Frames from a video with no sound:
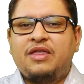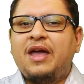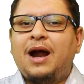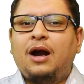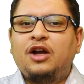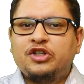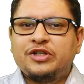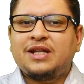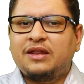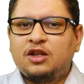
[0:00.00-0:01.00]
They are
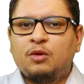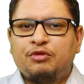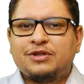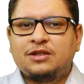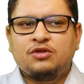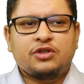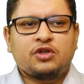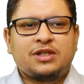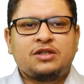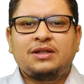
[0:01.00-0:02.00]
understanding the procedures,
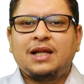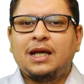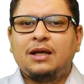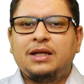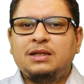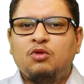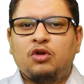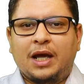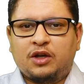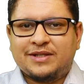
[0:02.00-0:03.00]
so it's not
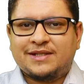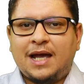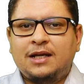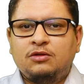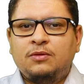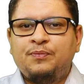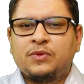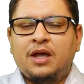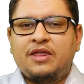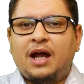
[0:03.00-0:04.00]
anymore like a silo.
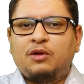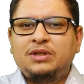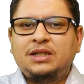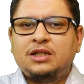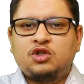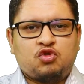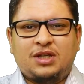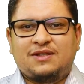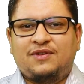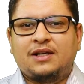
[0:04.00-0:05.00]
They are really
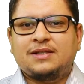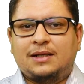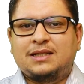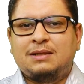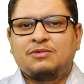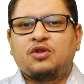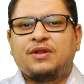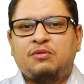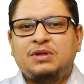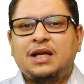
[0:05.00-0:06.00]
transversal teams, so
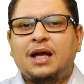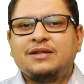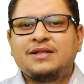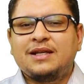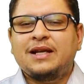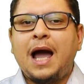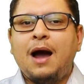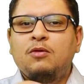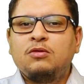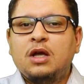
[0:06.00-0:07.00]
they really understand
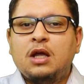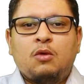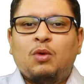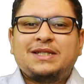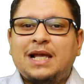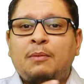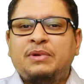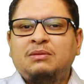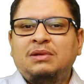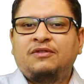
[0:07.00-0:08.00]
what is
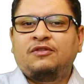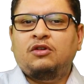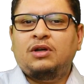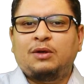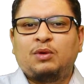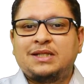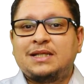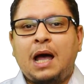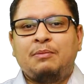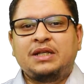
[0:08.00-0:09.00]
happening before and what
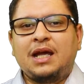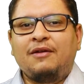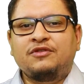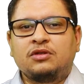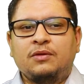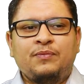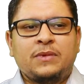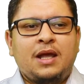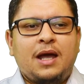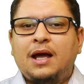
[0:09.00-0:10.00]
is happening after.
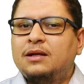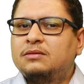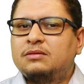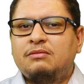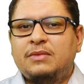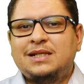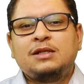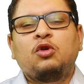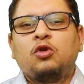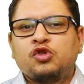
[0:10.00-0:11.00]
And
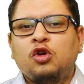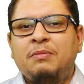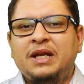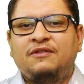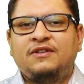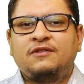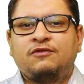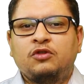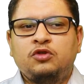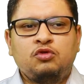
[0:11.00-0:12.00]
this is also a benefit
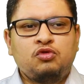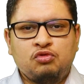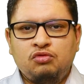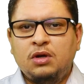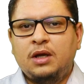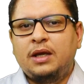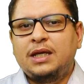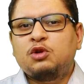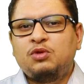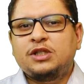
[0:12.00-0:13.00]
for you to
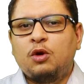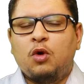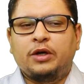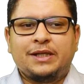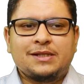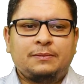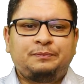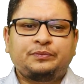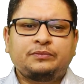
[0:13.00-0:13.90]
increase awareness.